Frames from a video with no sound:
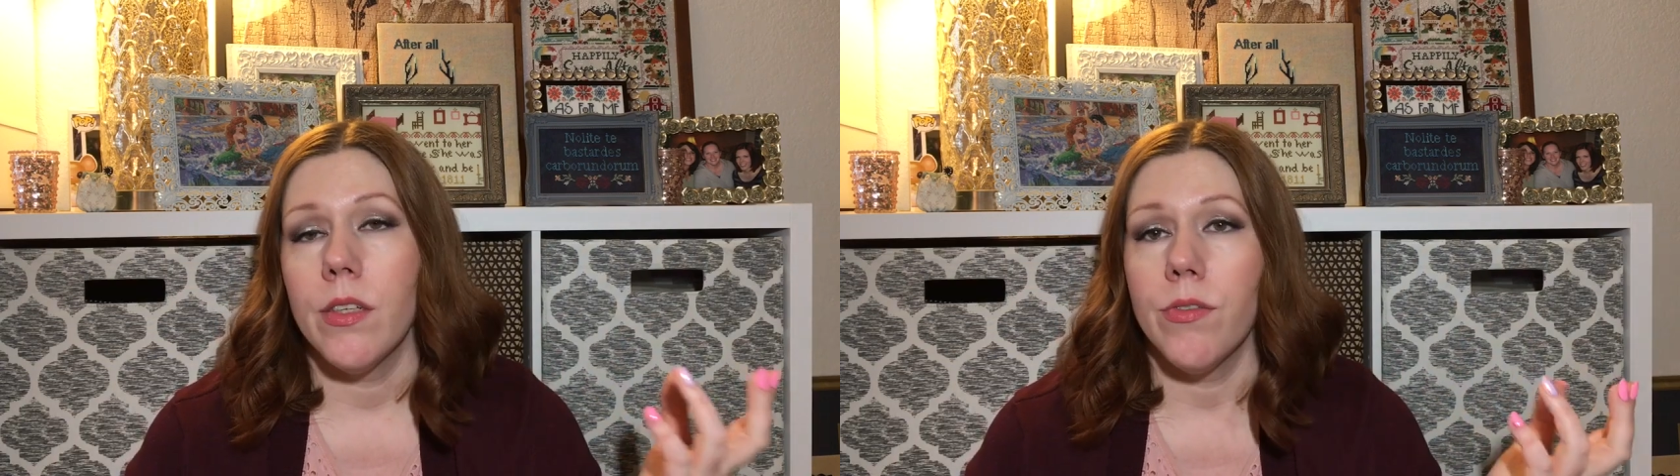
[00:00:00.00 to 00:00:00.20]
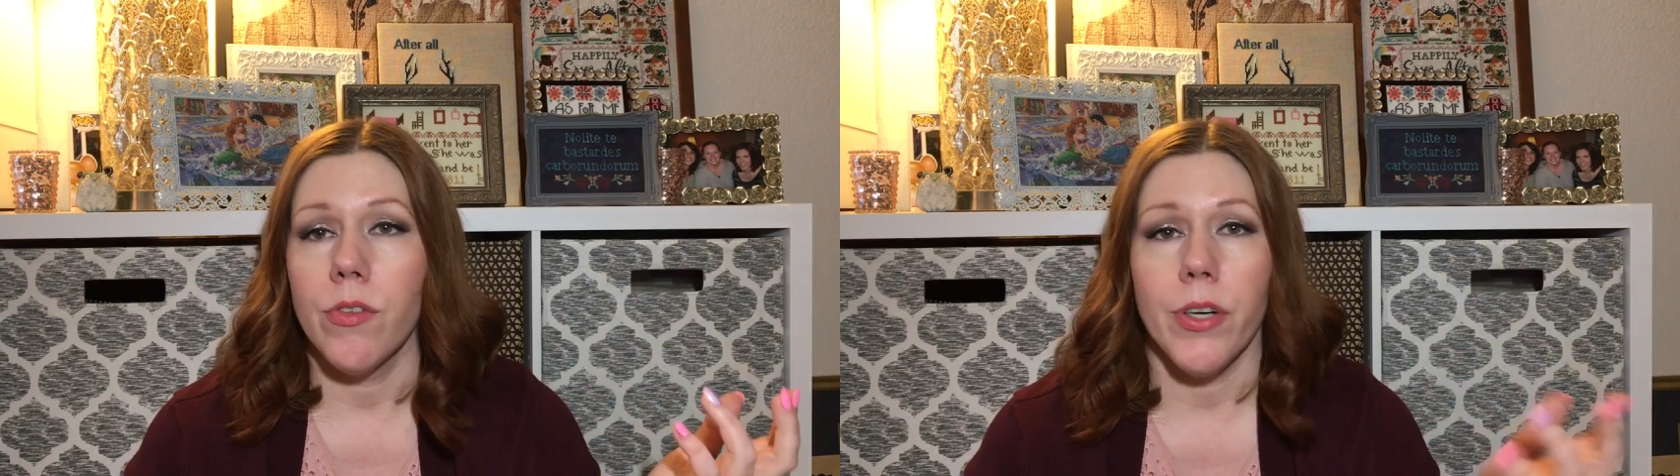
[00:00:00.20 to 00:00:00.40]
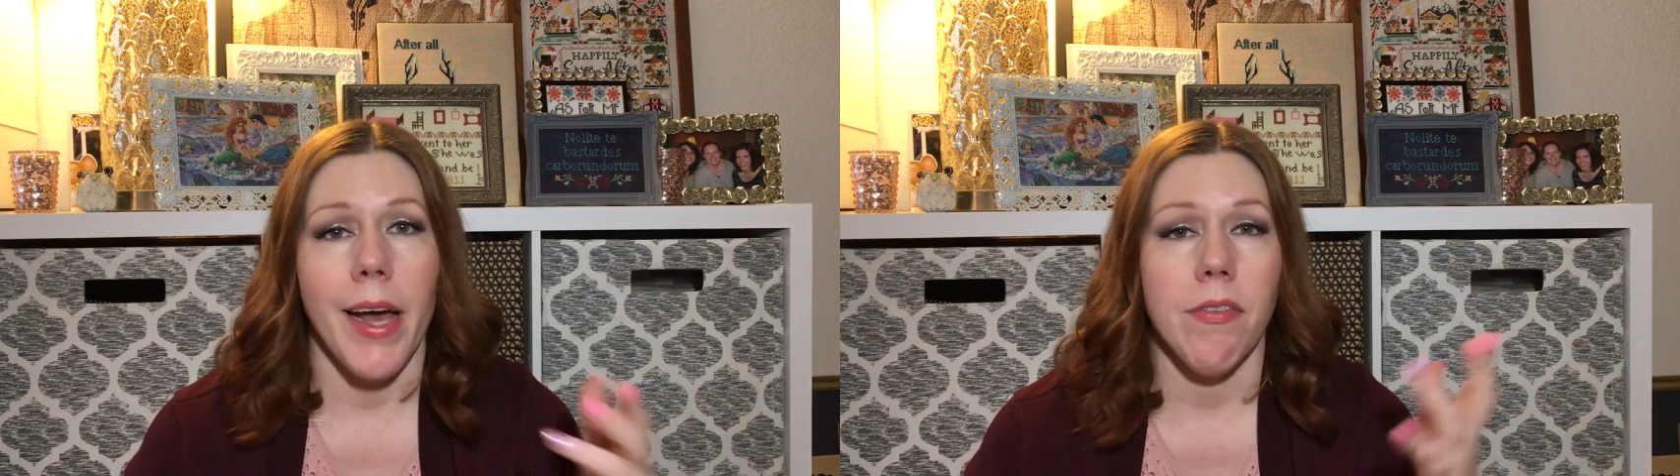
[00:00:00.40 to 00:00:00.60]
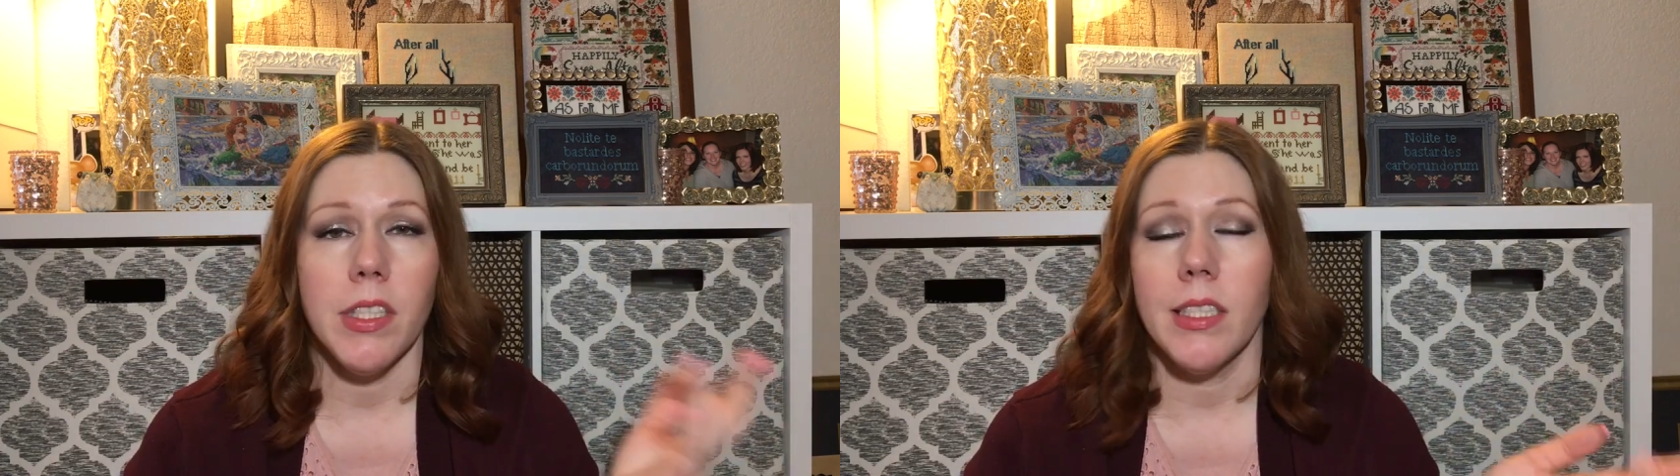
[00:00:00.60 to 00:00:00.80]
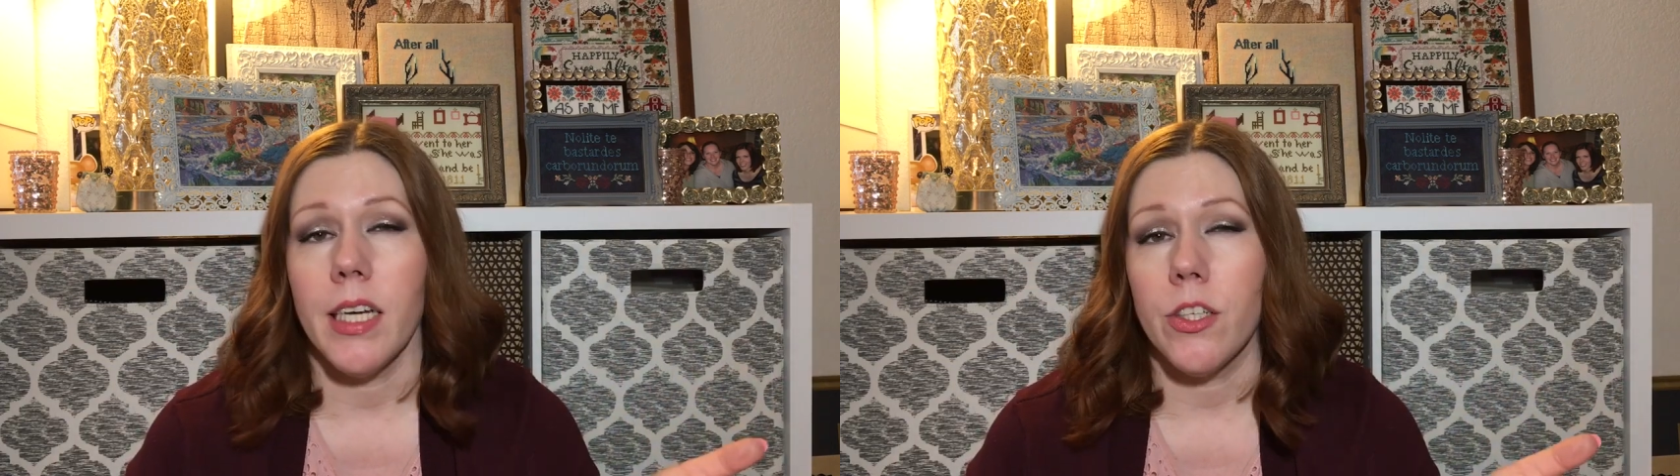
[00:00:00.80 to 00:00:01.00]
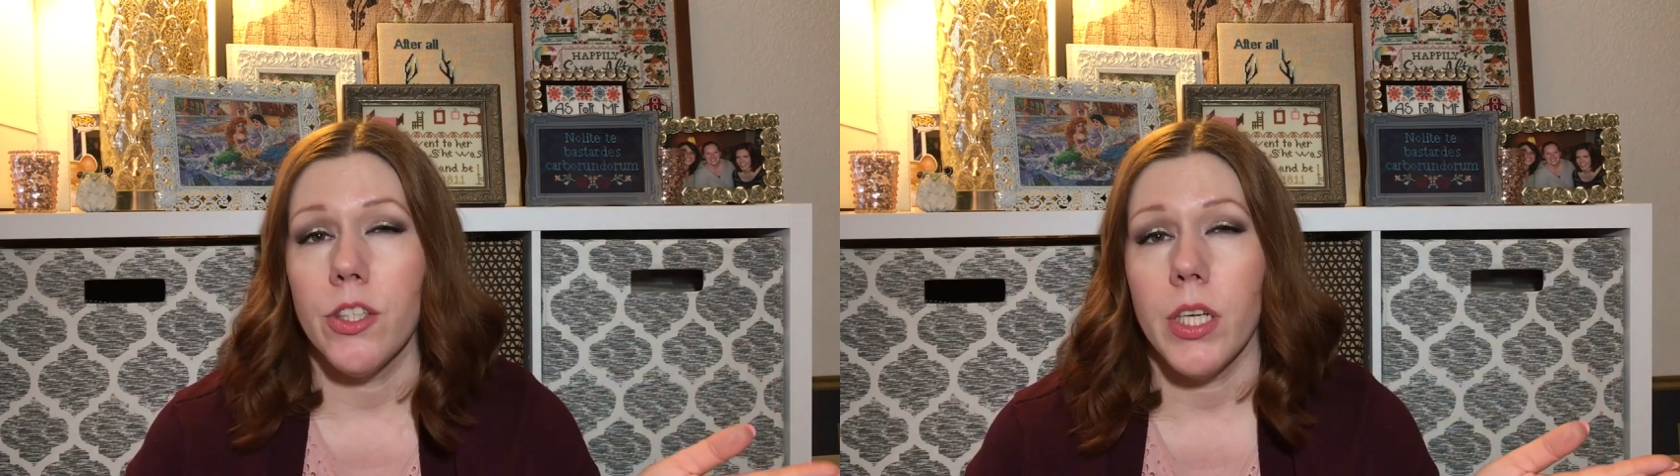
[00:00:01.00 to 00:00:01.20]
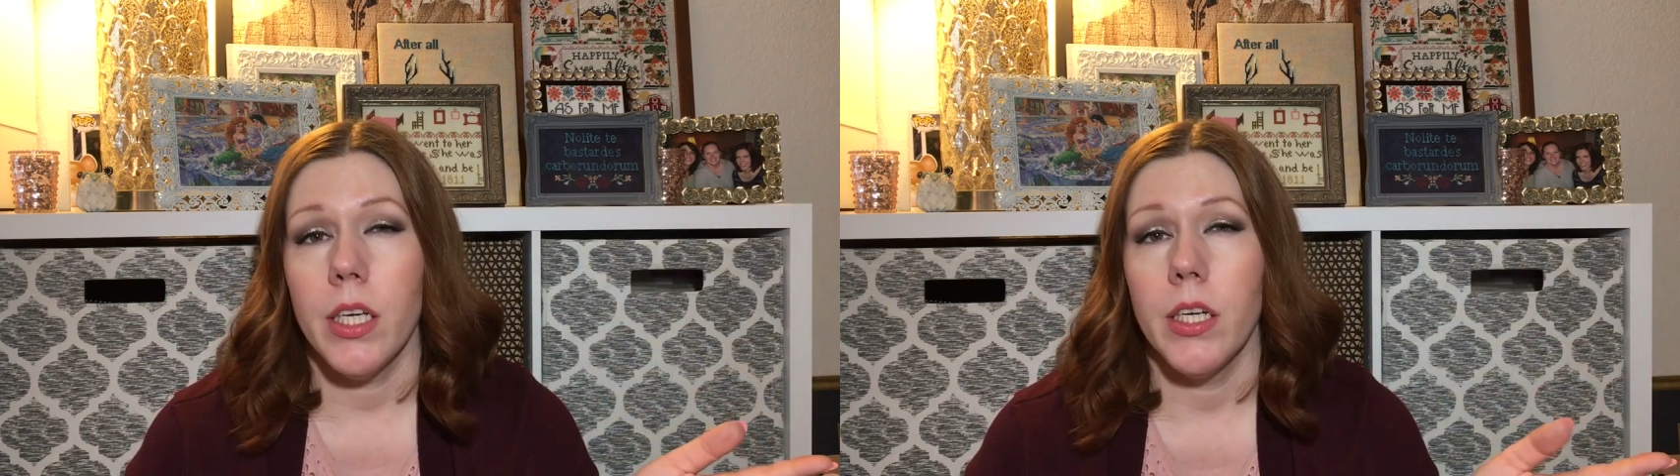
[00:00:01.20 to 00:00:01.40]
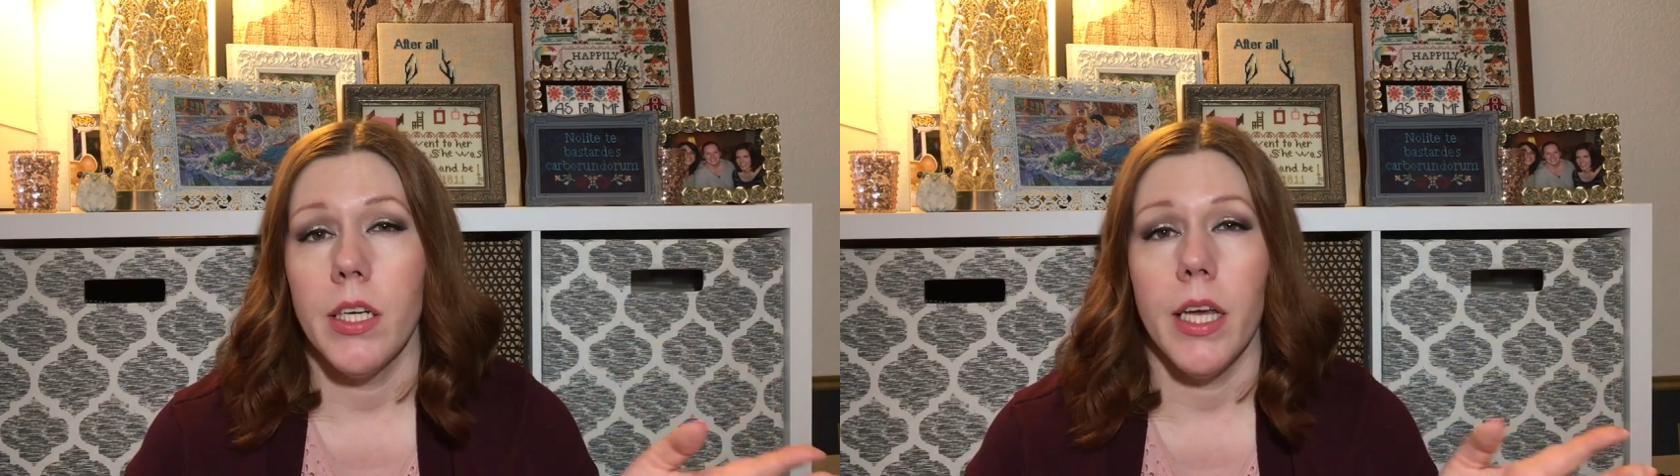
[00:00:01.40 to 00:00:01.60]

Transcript: of crafty section,